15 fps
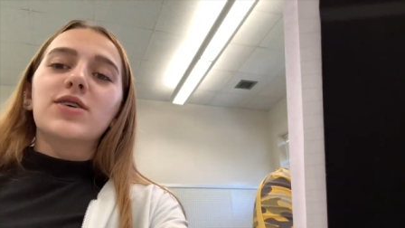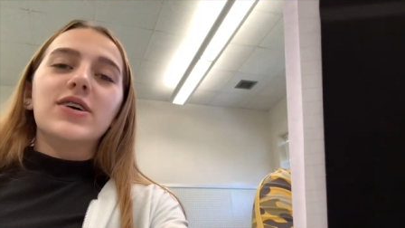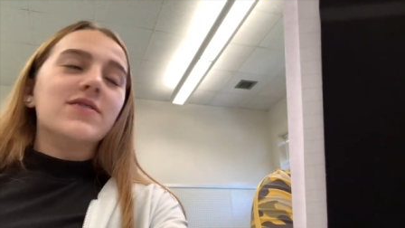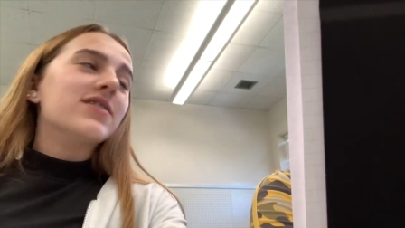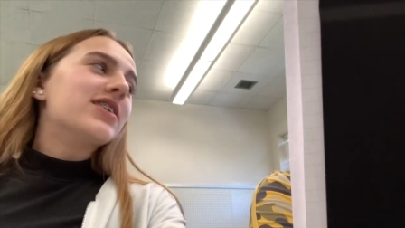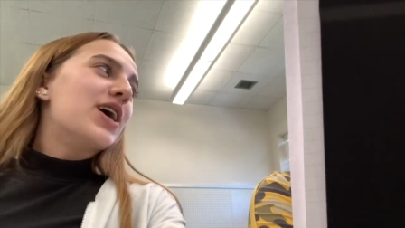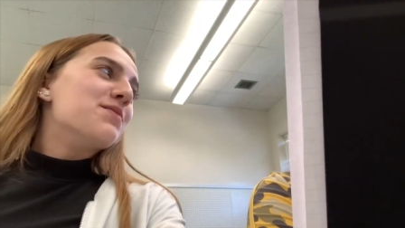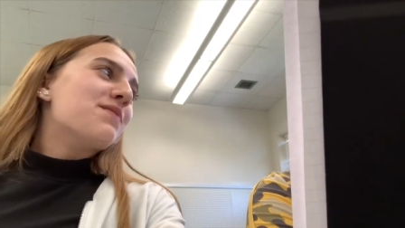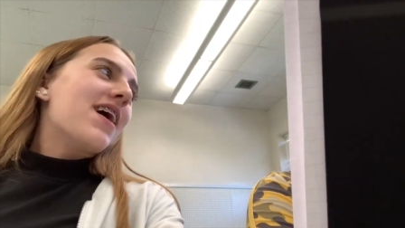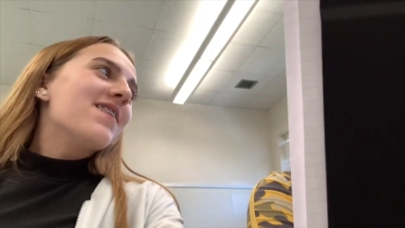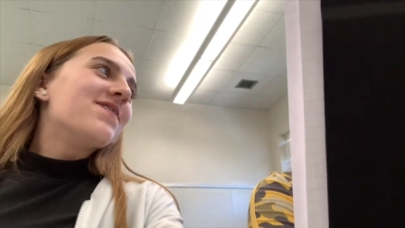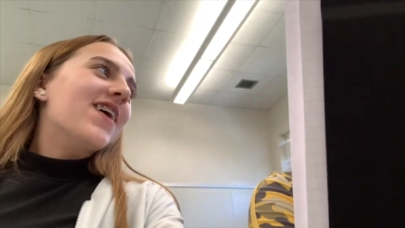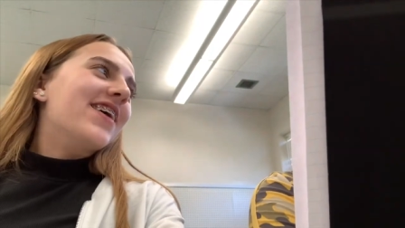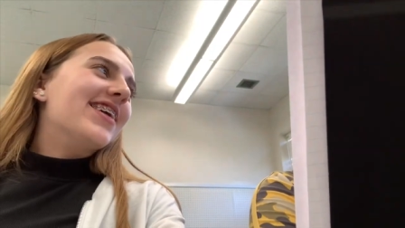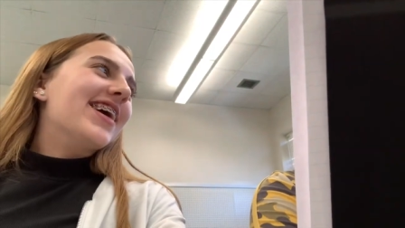of the time I
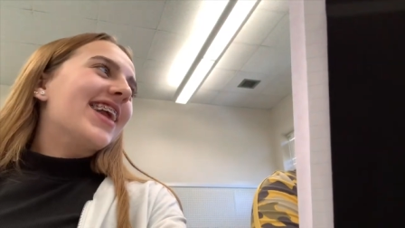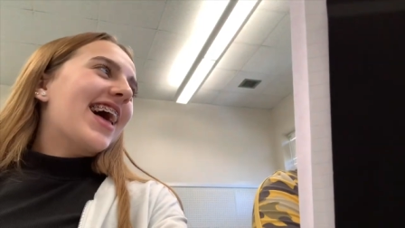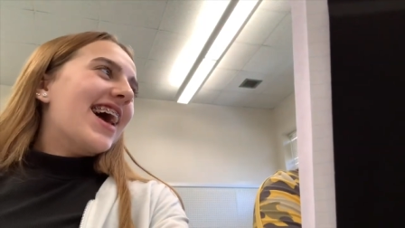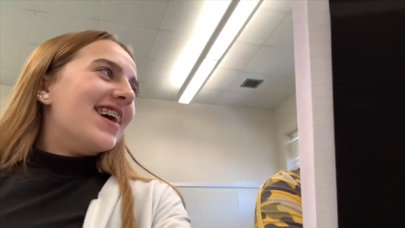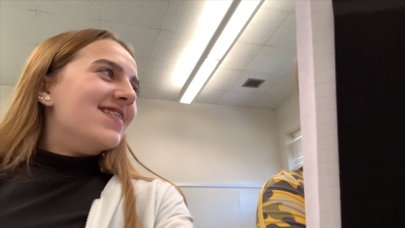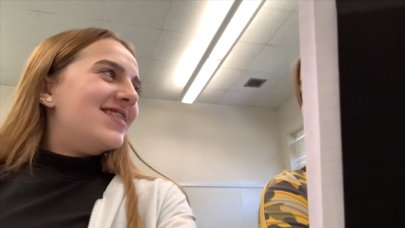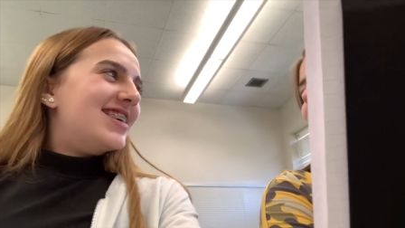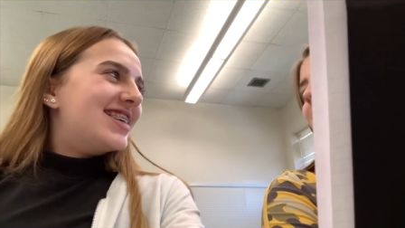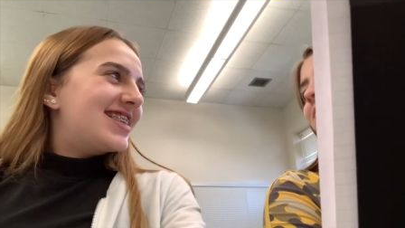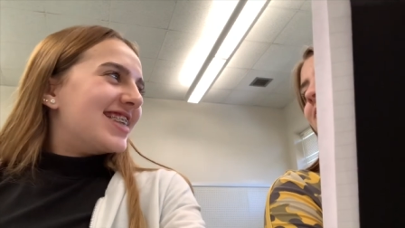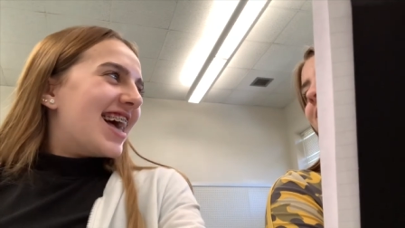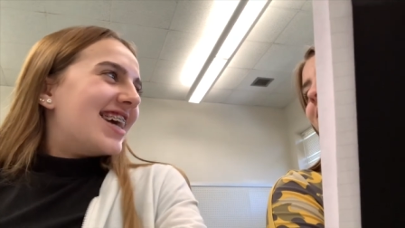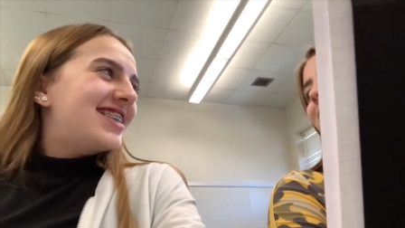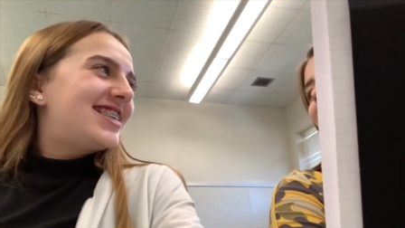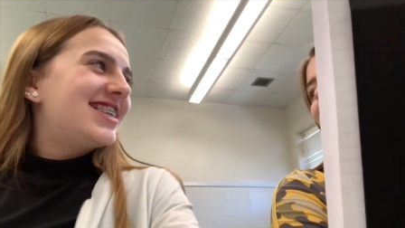found out I have
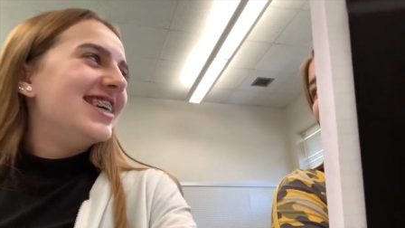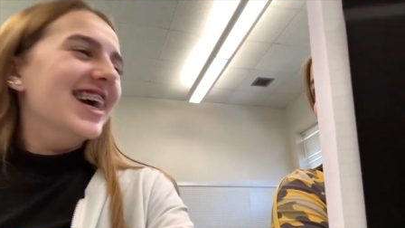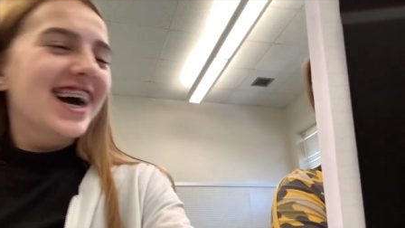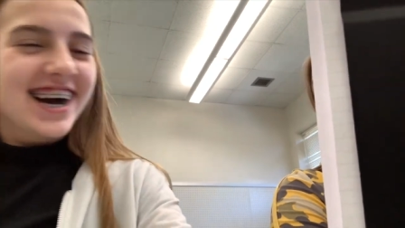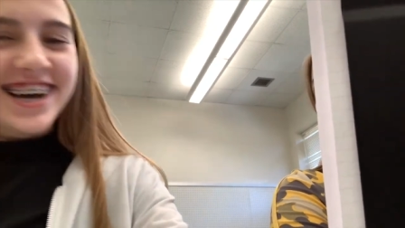dyslexia.